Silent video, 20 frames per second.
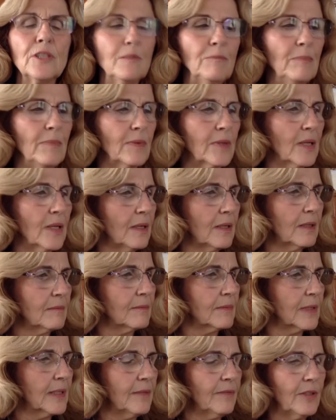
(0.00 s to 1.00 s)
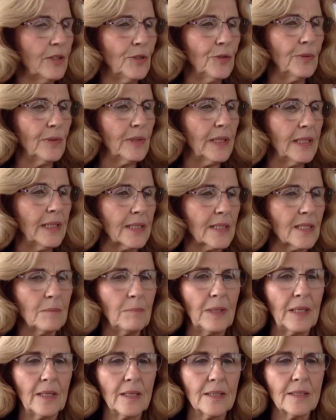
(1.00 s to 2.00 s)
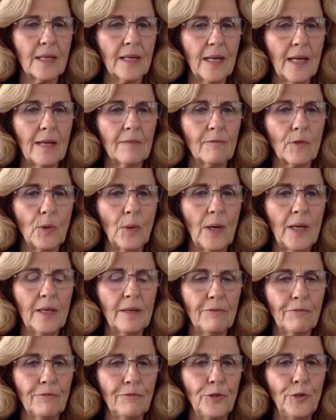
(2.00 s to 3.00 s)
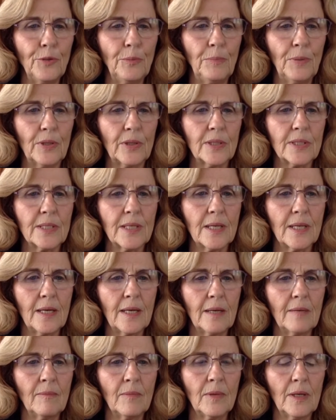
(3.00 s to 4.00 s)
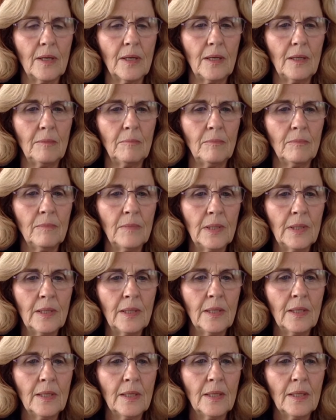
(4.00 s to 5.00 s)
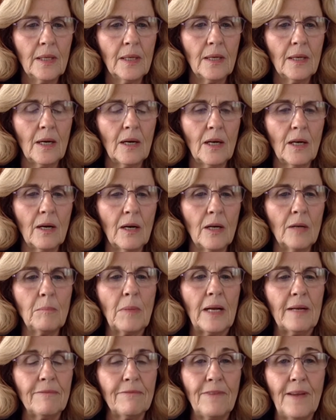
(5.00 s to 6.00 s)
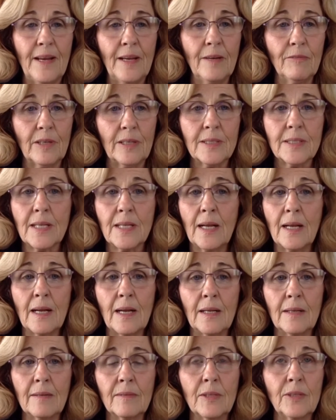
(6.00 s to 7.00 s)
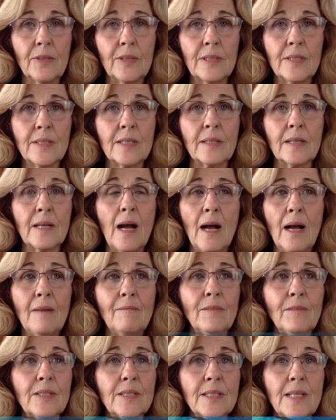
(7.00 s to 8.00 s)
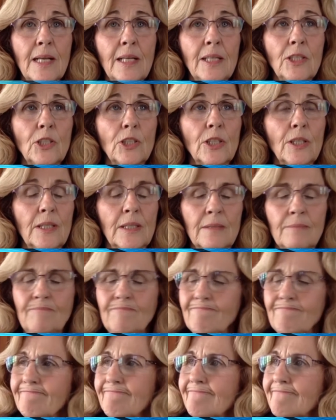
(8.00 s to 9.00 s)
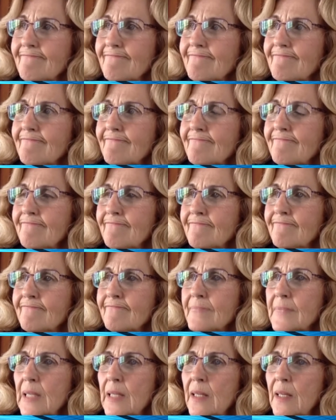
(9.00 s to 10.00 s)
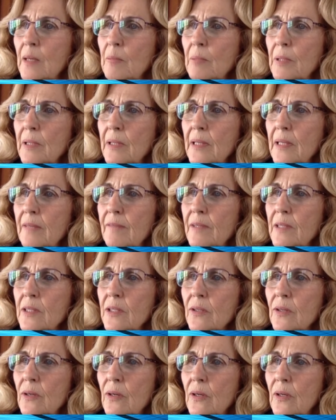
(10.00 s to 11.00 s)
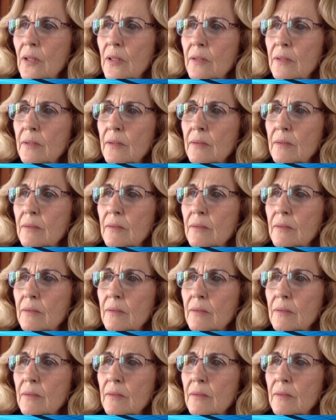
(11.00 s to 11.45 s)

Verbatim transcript: have uh, given you a list because I had quite a few books that I um, are are my favorites. I, I there is a conversation, mm, and I believe it's called